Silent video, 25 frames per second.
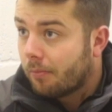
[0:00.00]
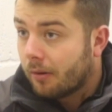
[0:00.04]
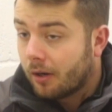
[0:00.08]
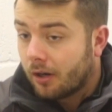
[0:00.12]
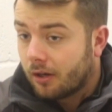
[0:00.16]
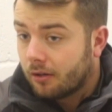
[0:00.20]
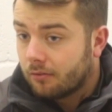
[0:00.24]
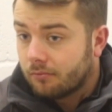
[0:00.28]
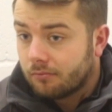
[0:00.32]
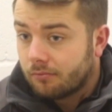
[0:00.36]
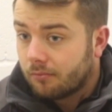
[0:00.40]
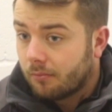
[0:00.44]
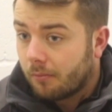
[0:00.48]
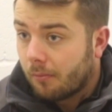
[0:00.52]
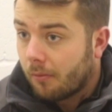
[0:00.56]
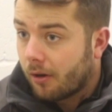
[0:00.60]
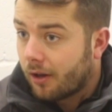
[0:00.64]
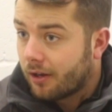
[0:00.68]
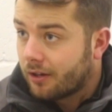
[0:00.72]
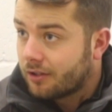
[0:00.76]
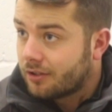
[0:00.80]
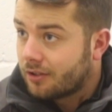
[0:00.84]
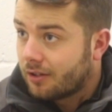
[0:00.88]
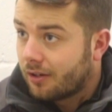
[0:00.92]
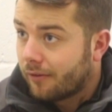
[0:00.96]
but
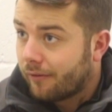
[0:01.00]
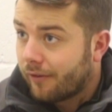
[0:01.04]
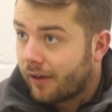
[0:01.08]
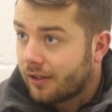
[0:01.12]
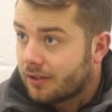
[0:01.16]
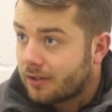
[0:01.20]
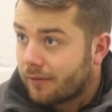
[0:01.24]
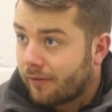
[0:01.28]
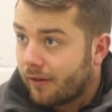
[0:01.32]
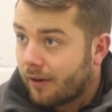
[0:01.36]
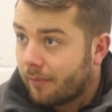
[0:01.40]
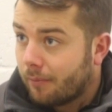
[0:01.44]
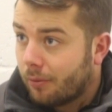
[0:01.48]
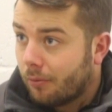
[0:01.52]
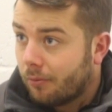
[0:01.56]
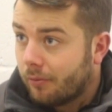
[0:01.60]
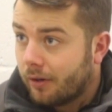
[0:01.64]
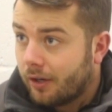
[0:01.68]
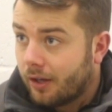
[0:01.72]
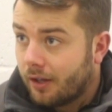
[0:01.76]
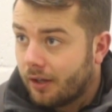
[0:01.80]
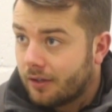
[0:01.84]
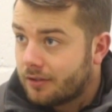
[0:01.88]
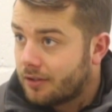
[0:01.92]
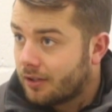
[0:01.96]
mindless of the fact of how
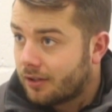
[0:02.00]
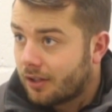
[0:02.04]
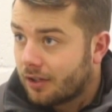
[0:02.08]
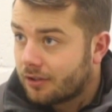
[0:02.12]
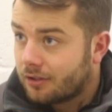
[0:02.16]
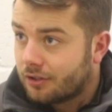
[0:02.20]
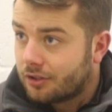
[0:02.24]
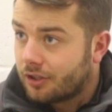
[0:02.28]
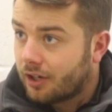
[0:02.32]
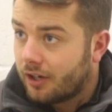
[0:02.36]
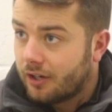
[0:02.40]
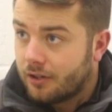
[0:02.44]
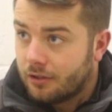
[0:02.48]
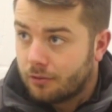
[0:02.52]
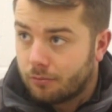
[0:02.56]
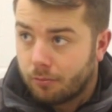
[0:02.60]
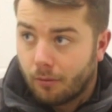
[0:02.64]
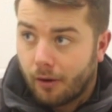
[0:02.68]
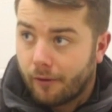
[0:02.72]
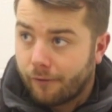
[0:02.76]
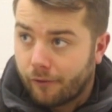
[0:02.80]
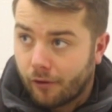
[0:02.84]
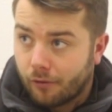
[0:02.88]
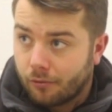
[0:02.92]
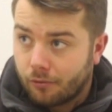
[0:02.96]
important it is, it doesn't change
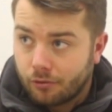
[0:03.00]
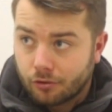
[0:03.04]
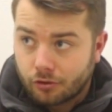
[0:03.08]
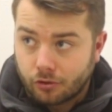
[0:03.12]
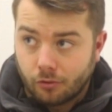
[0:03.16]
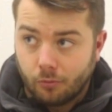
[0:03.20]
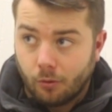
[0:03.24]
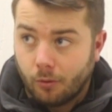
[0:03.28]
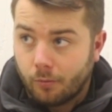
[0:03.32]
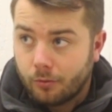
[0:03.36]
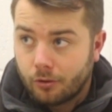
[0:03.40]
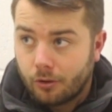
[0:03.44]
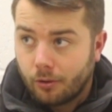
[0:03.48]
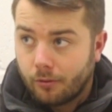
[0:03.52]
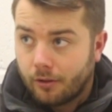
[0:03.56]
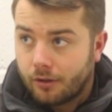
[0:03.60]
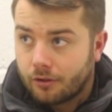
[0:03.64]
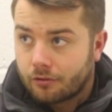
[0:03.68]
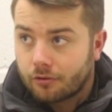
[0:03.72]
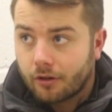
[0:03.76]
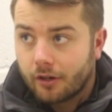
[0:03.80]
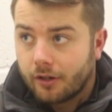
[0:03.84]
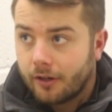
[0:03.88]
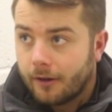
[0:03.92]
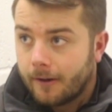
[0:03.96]
my focus on what we're doing
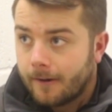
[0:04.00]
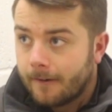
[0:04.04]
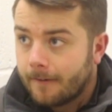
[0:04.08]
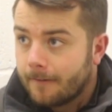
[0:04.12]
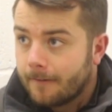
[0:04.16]
in training.